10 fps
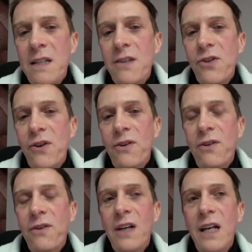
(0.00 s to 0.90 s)

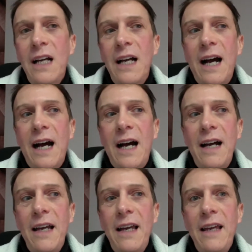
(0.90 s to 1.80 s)
so
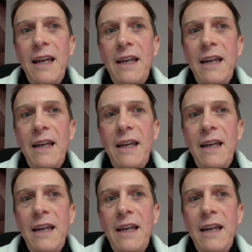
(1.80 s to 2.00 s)
I